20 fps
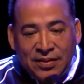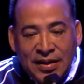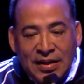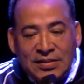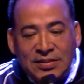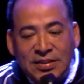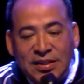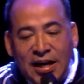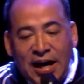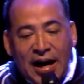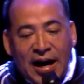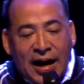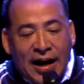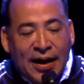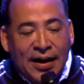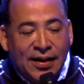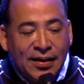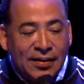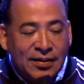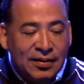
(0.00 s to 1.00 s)
this
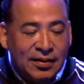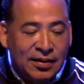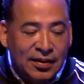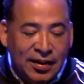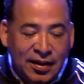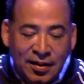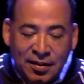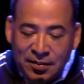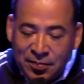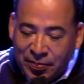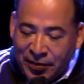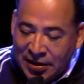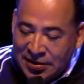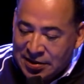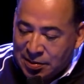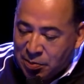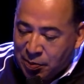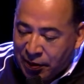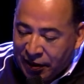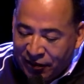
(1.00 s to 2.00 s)
guy and
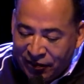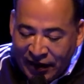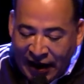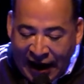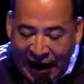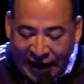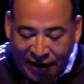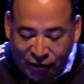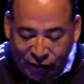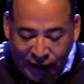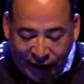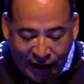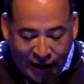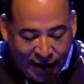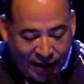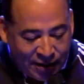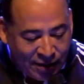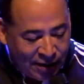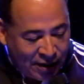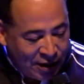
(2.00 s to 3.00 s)
because I'm a bit of an actor, I
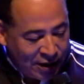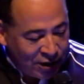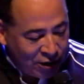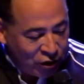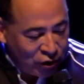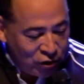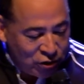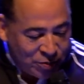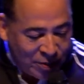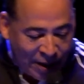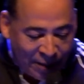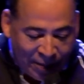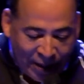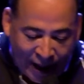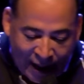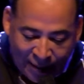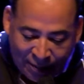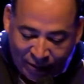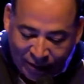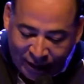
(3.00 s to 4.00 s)
gotta use my
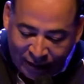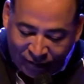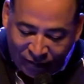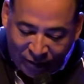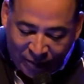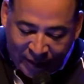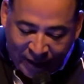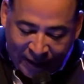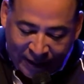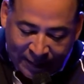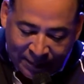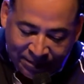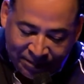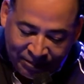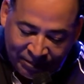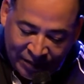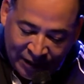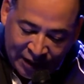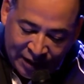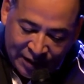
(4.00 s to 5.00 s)
Bible here for a minute.
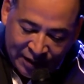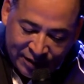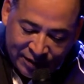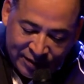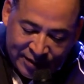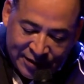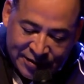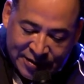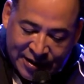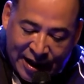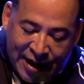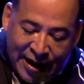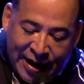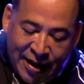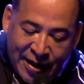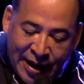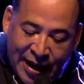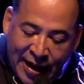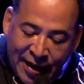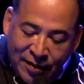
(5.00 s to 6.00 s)
This
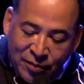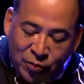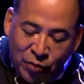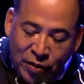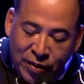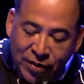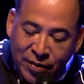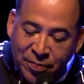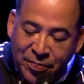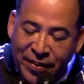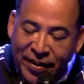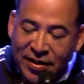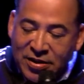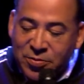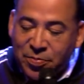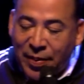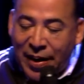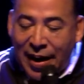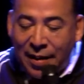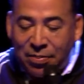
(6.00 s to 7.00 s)
guy had one of the
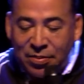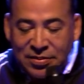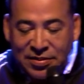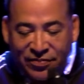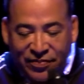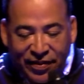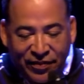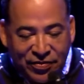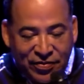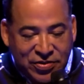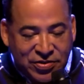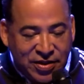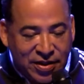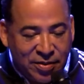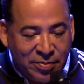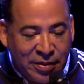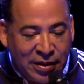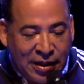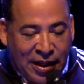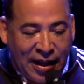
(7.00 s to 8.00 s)
biggest Bibles I've ever seen
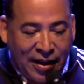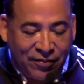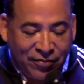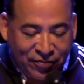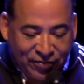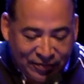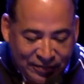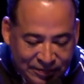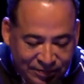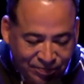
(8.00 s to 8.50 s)
in my life,